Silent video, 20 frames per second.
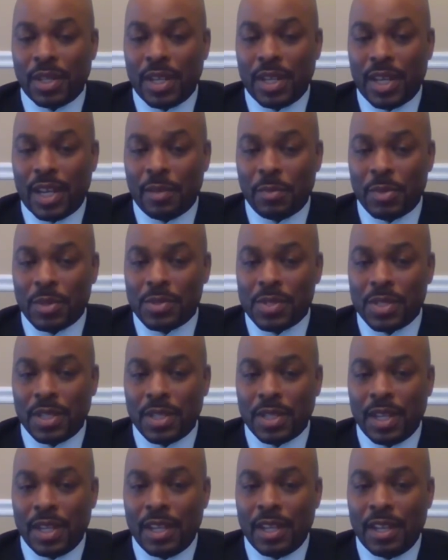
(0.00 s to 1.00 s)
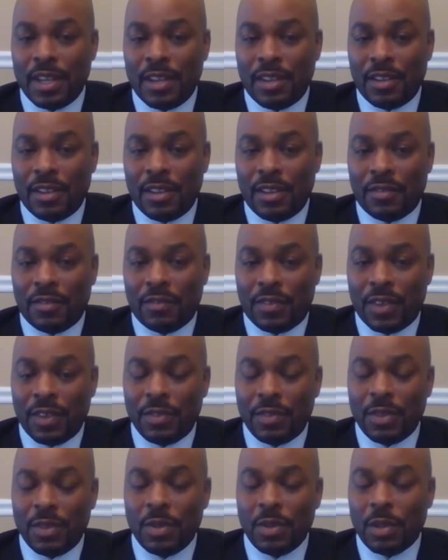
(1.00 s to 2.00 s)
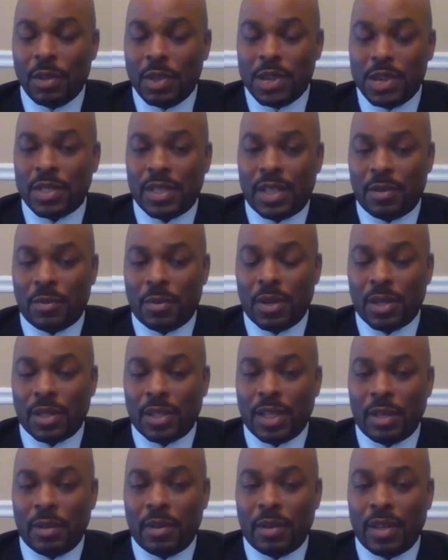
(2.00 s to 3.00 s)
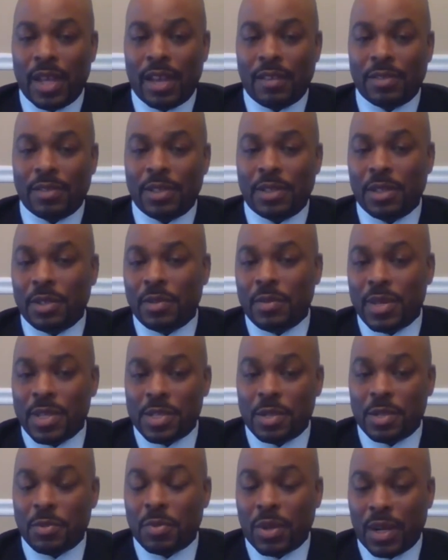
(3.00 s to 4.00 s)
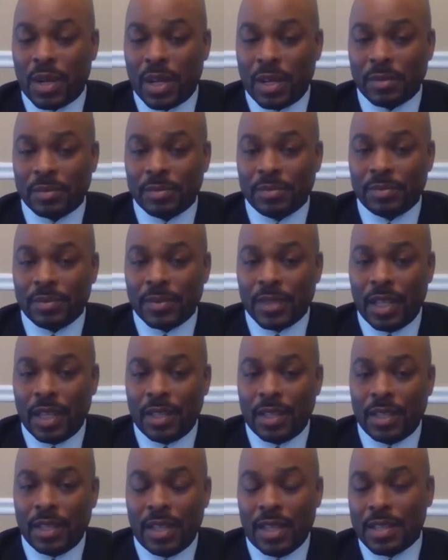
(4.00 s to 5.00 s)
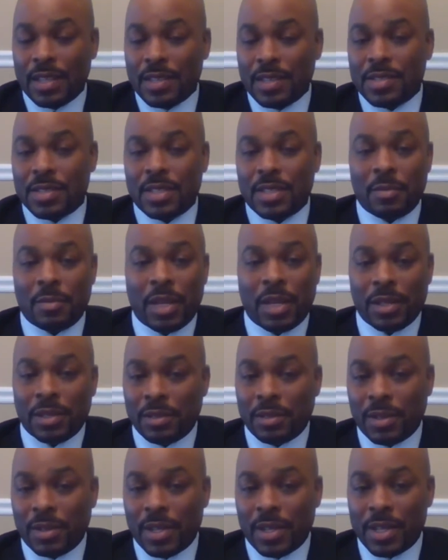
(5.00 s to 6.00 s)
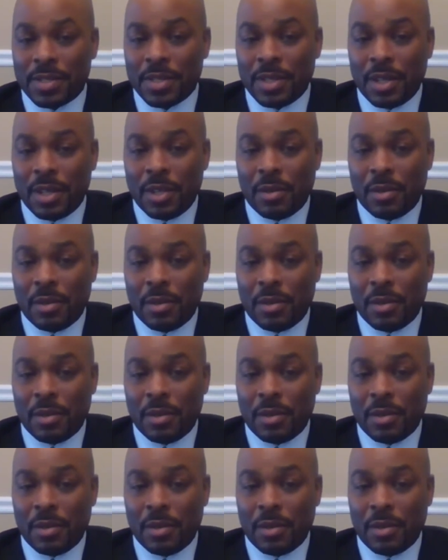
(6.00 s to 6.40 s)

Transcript: to 49%, 51% of that work they have to do as the prime, and then they can sub out the